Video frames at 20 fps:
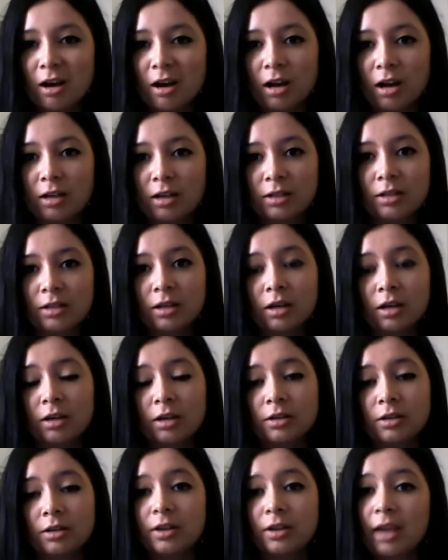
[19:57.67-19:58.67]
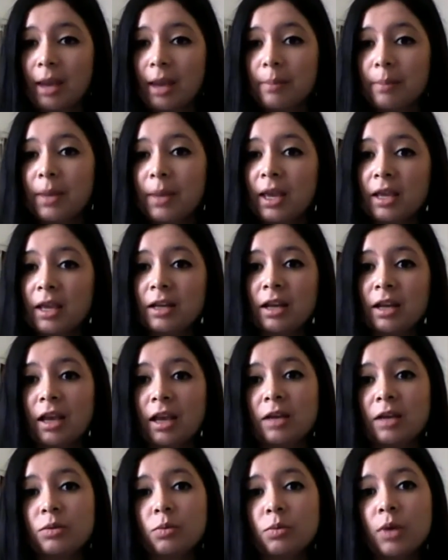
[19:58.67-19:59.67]
on the campaign
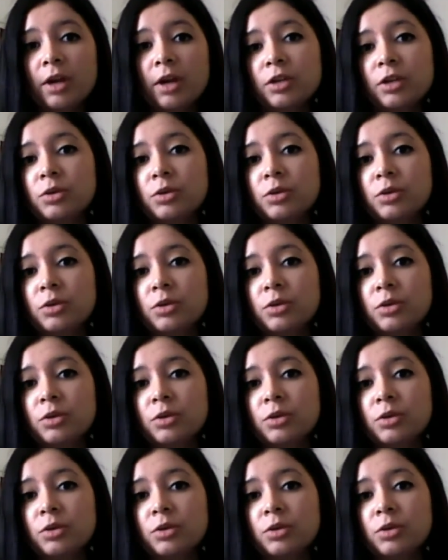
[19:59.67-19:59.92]
and what